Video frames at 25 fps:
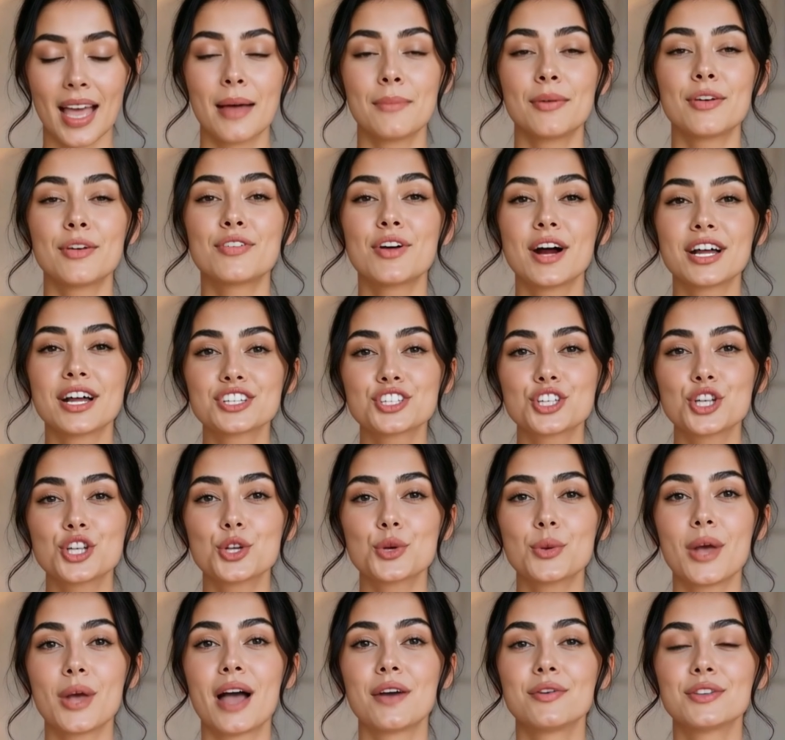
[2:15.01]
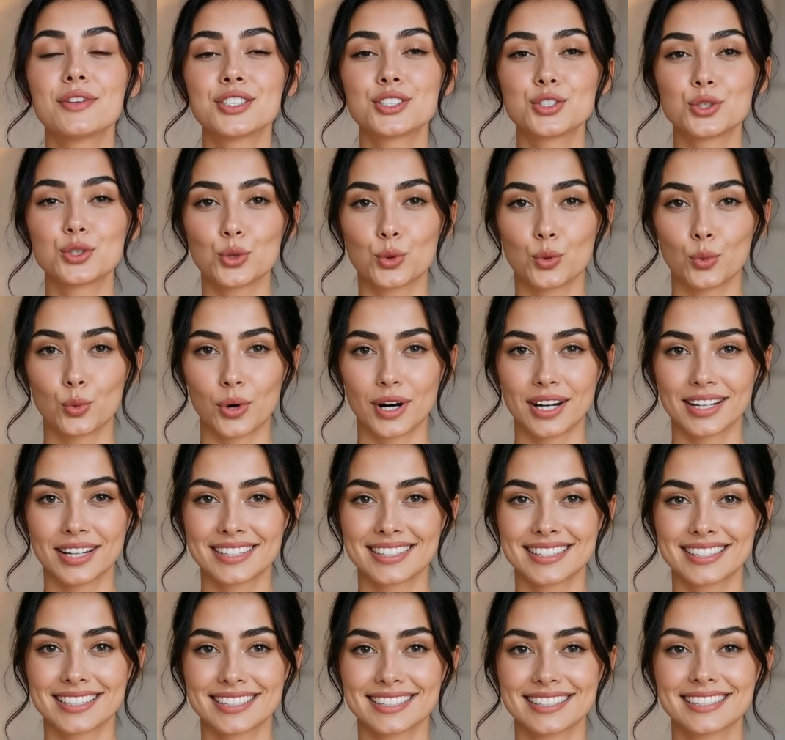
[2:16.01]
Before I show you how this tool
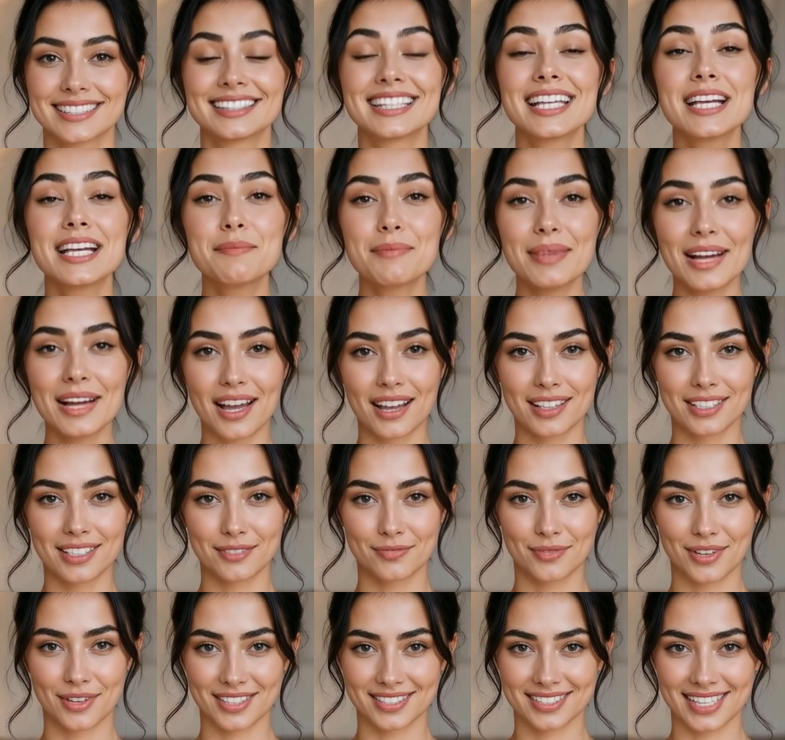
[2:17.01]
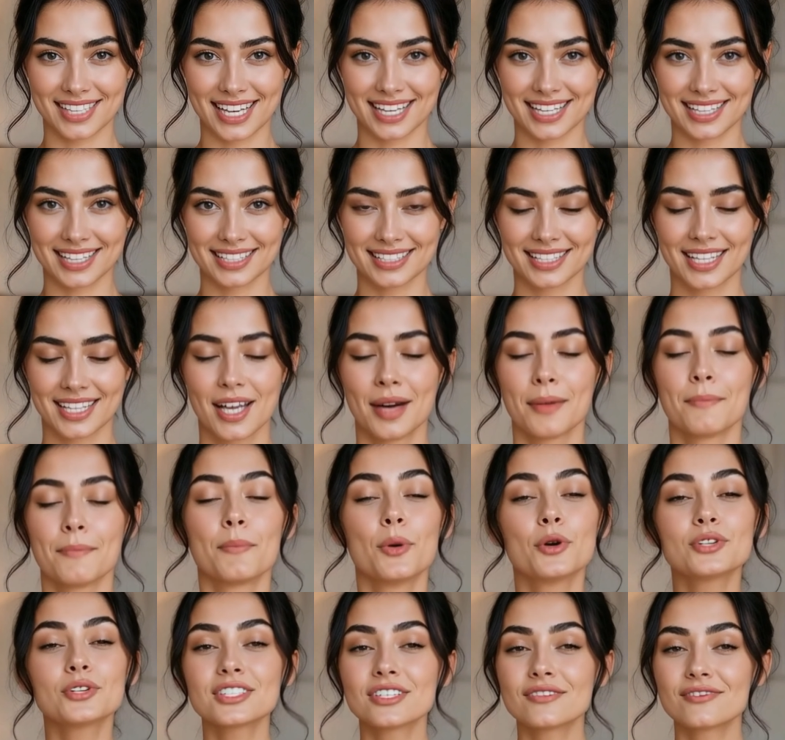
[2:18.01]
works, let's be honest for a second.
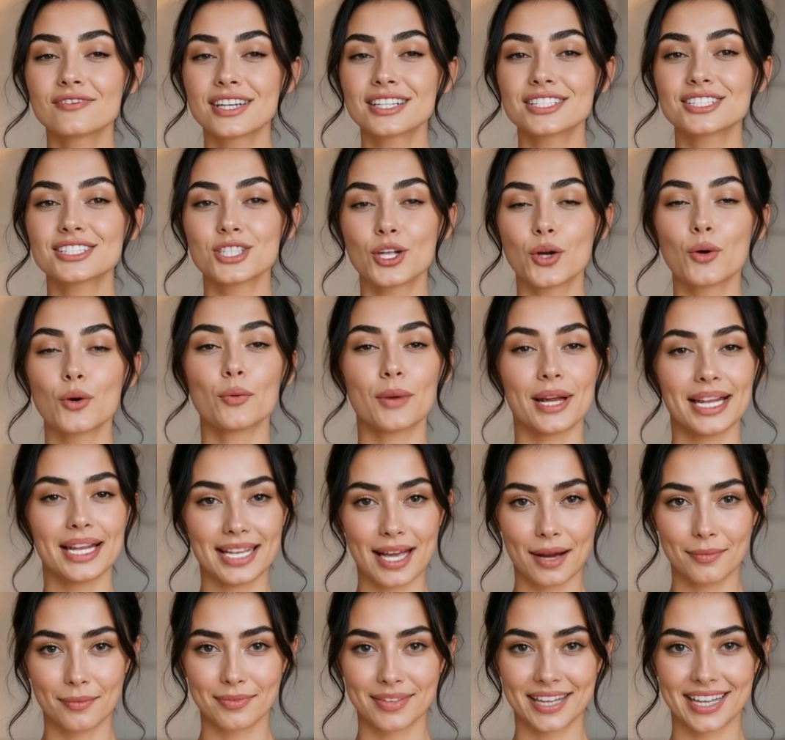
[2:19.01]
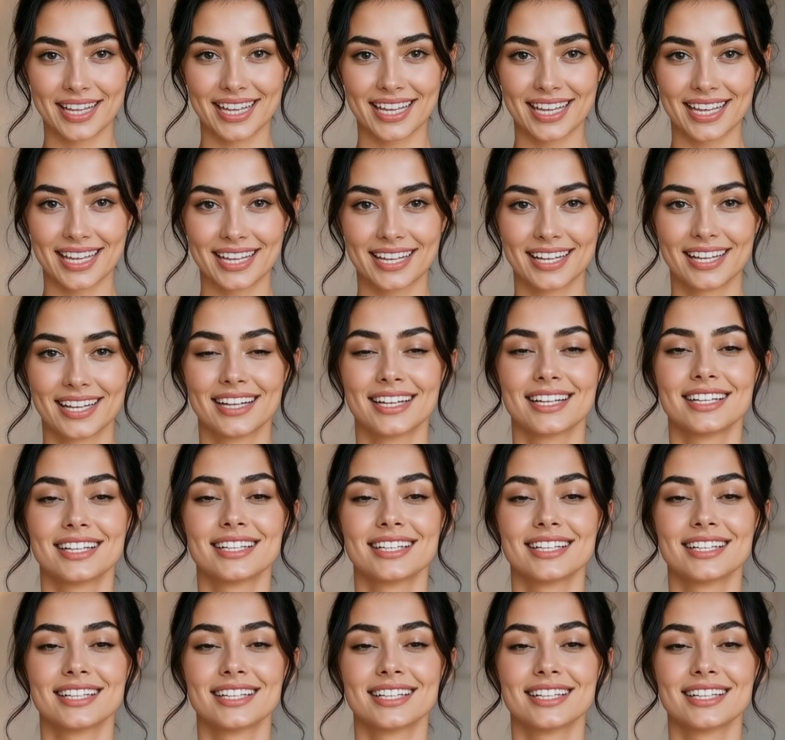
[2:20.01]
Most of us don't wake up thinking,